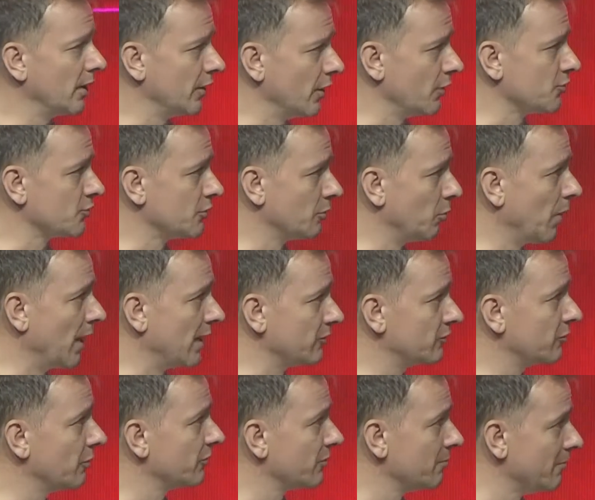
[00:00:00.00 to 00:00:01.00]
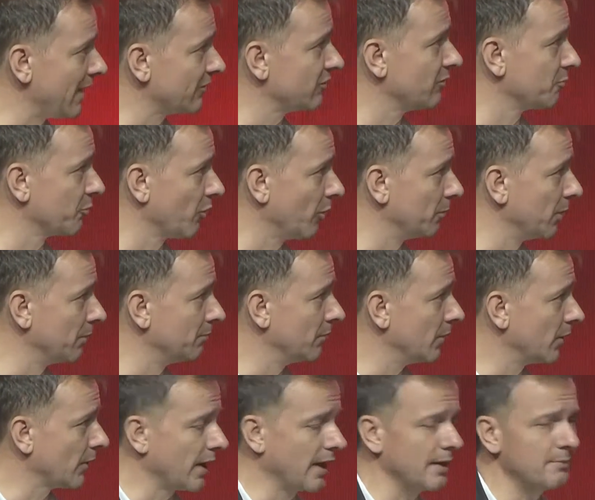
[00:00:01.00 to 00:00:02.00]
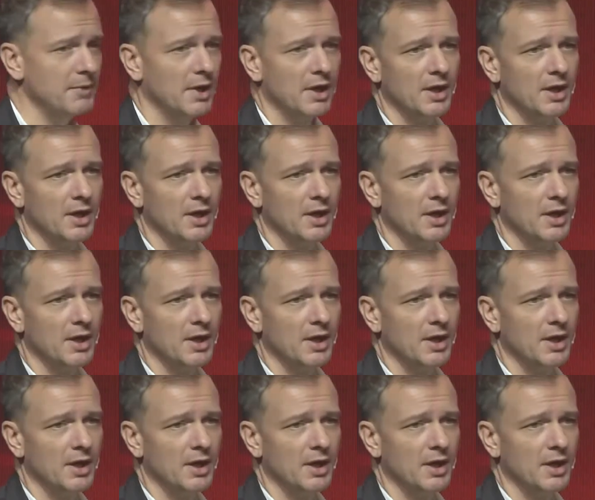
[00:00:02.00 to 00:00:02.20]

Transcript: and ocean waste. So it's a massive problem, okay?